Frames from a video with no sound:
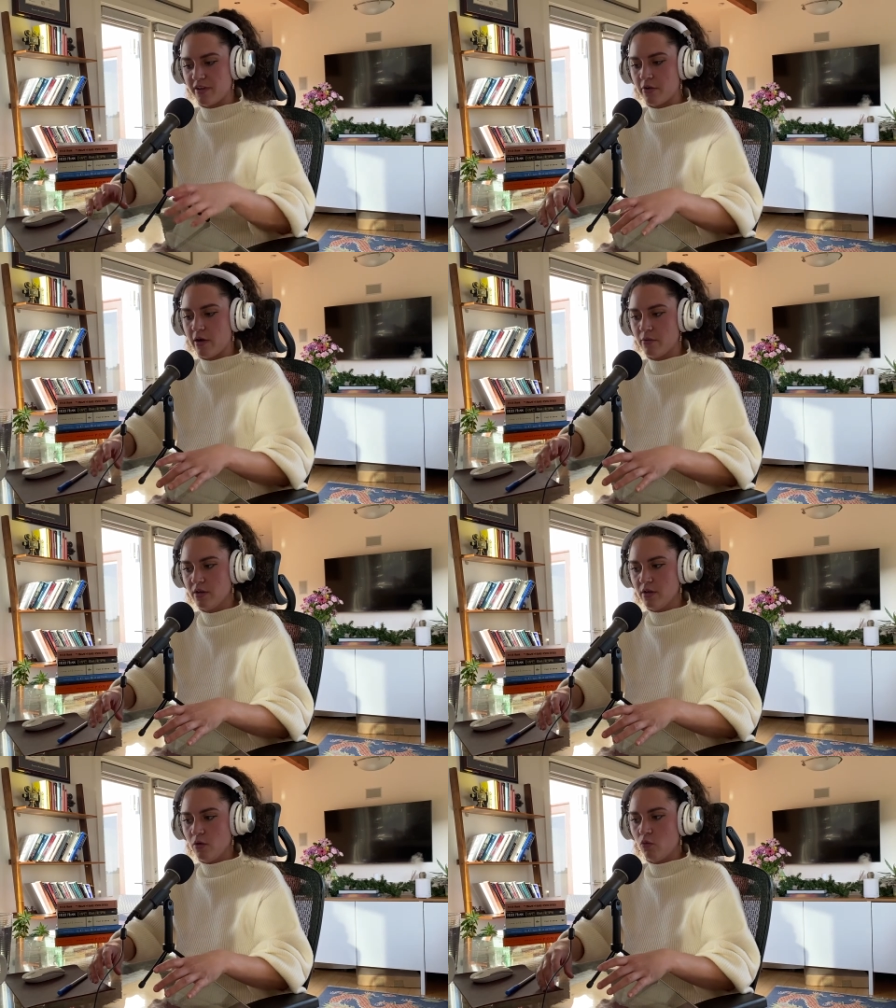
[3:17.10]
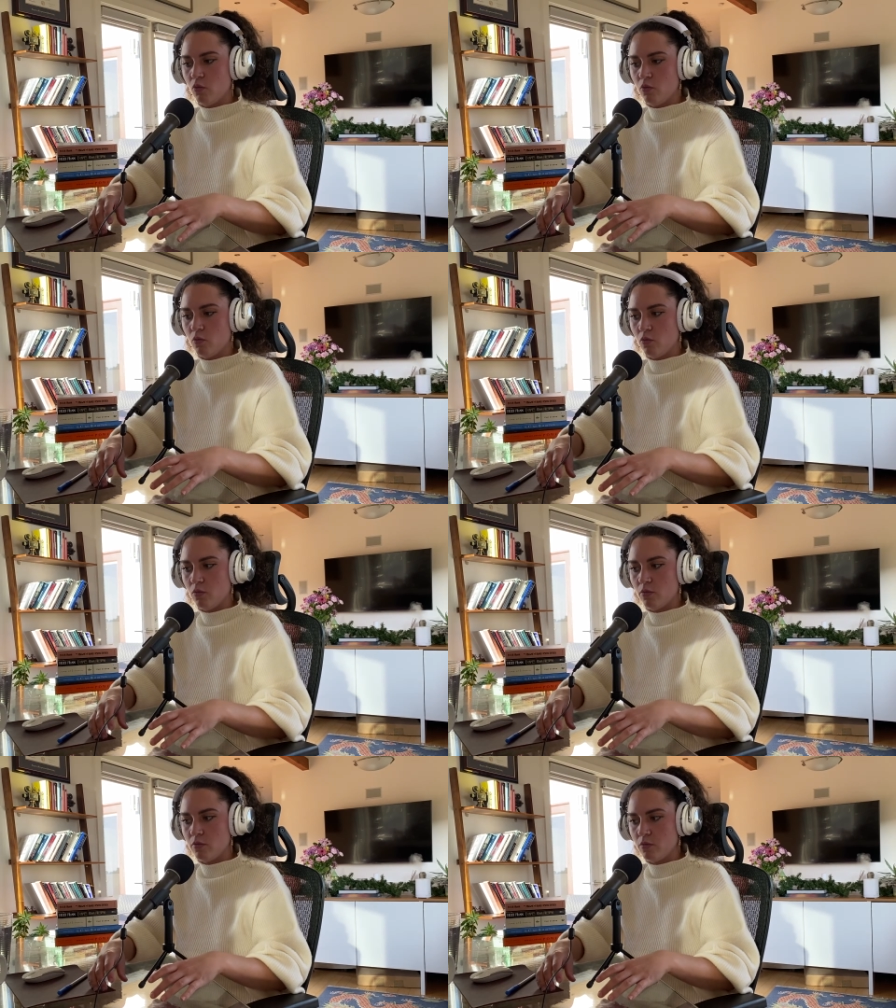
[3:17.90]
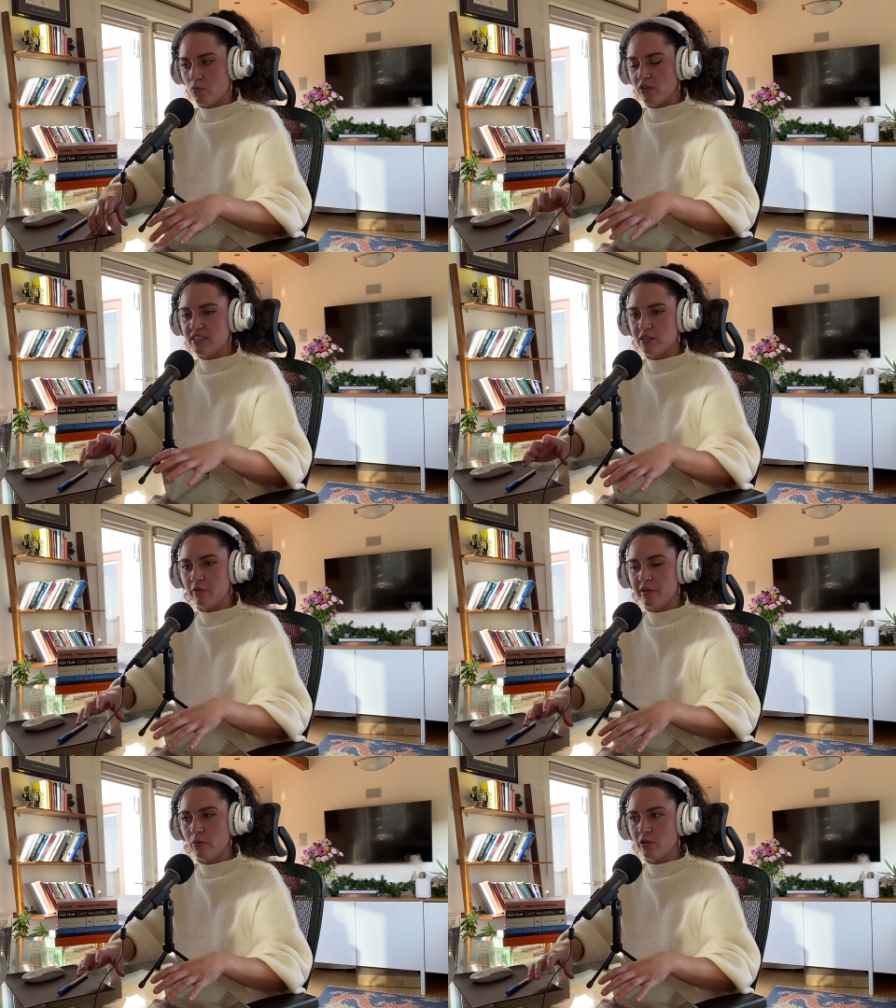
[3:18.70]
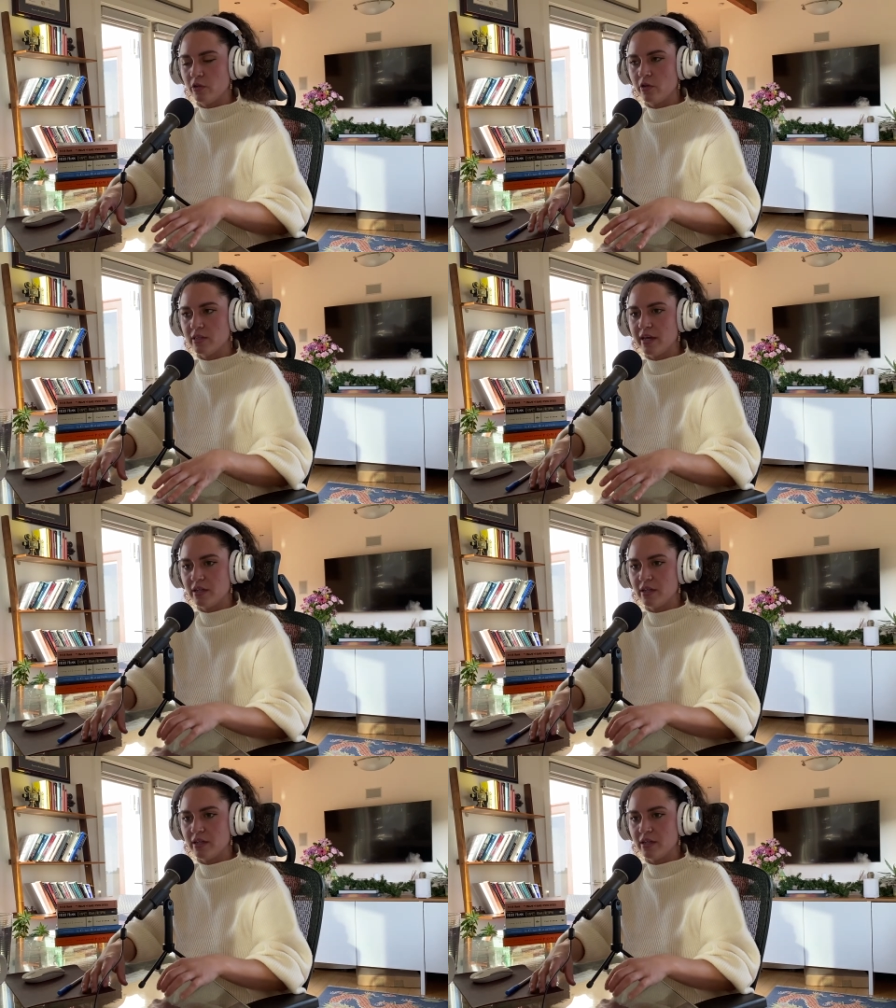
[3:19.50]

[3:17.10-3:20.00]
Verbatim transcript: figure out what Sylvia would look like.